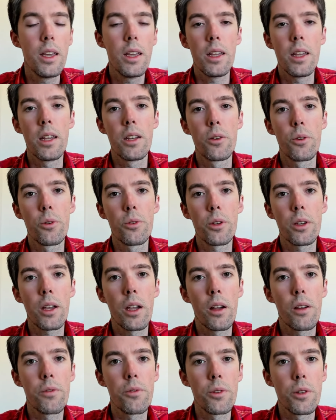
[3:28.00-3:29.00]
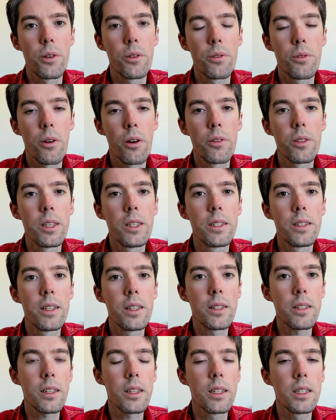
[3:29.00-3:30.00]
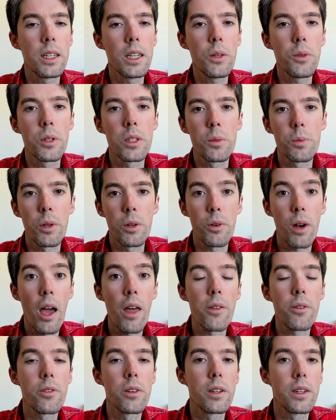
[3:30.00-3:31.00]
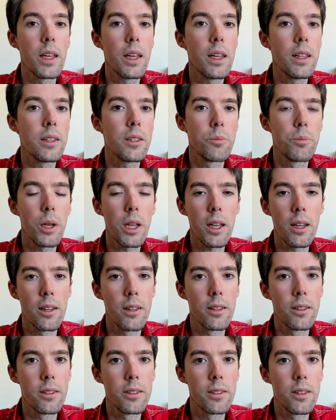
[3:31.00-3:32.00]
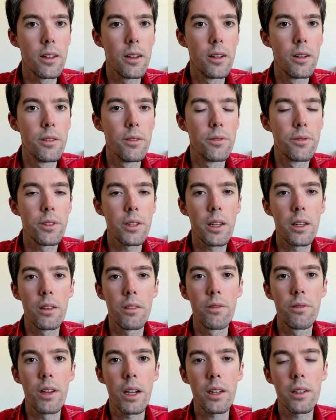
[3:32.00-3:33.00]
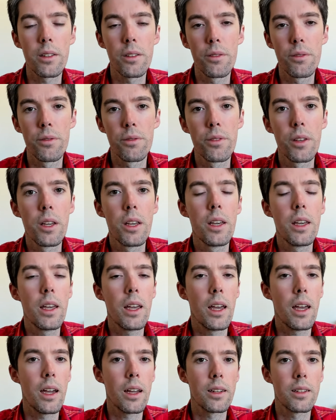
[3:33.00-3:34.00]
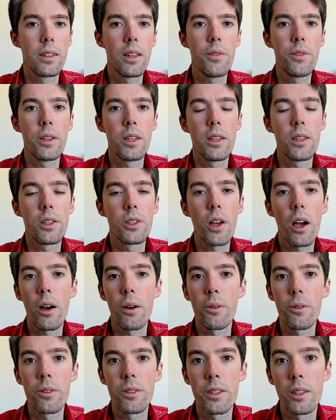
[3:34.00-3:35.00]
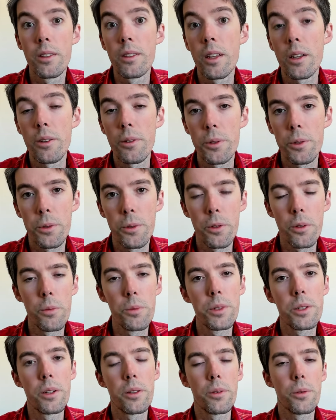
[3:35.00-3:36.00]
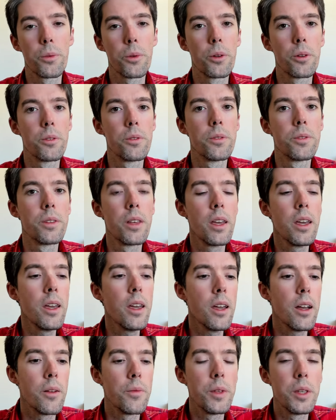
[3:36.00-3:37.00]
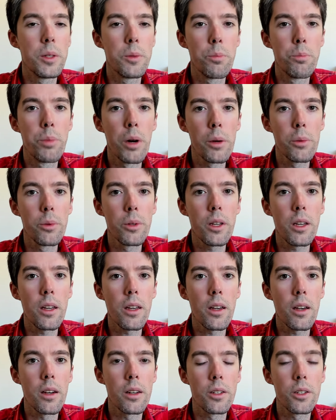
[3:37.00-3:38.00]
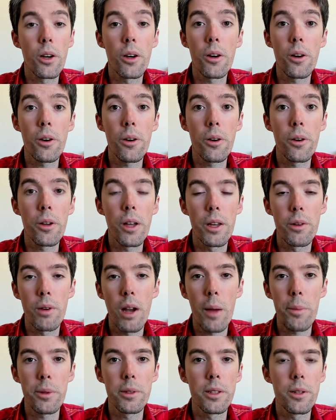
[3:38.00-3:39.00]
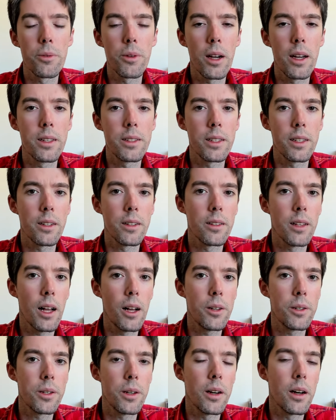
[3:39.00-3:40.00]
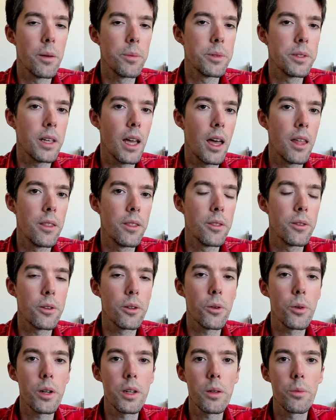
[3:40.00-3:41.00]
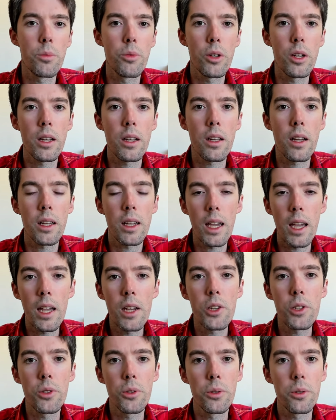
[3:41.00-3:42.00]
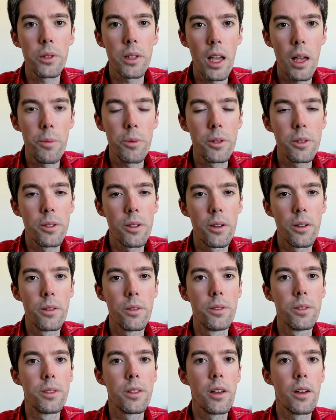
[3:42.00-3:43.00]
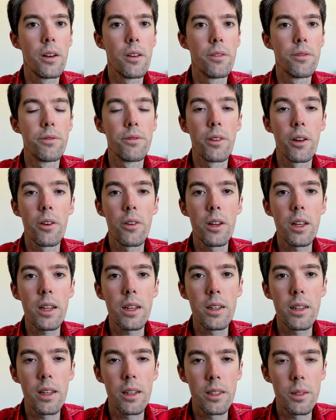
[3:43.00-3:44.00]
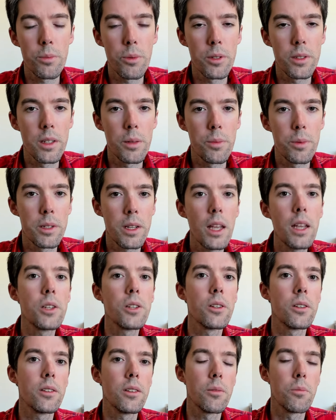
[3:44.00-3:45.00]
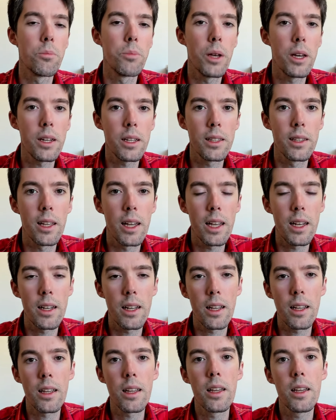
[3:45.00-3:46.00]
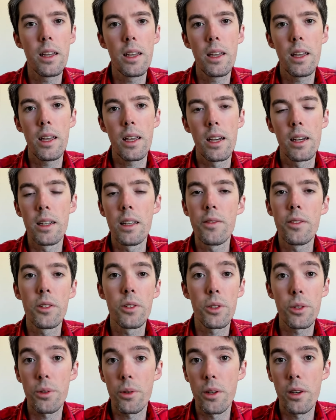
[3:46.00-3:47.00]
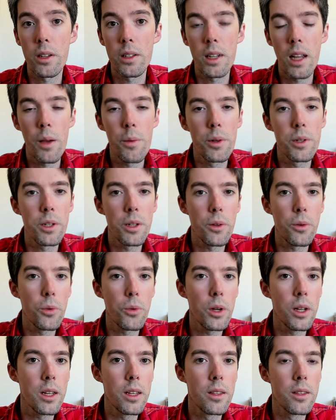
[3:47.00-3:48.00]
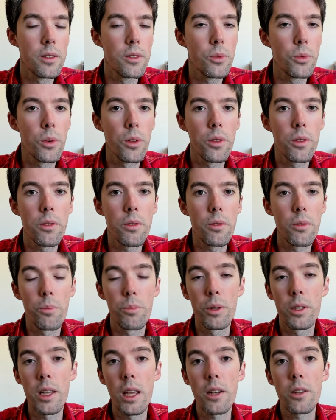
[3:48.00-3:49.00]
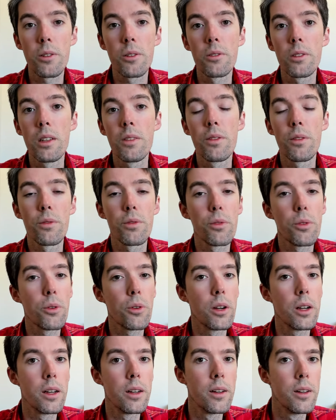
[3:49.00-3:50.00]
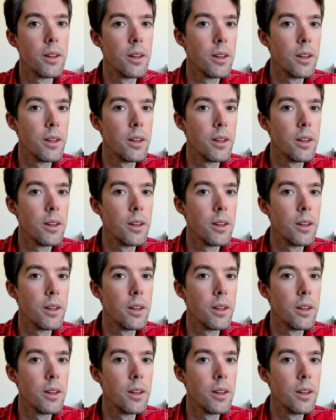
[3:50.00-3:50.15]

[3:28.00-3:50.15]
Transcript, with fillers: in Northern California, there are these discontinuous but rather intense bands of convective activity, showers and thunderstorms. In other words, these bubbly, uh, tall, and rapidly rising cloud tops, and they're going to bring occasional episodes of very intense precipitation, embedded lightning, and even strong damaging winds, with the potential even for a,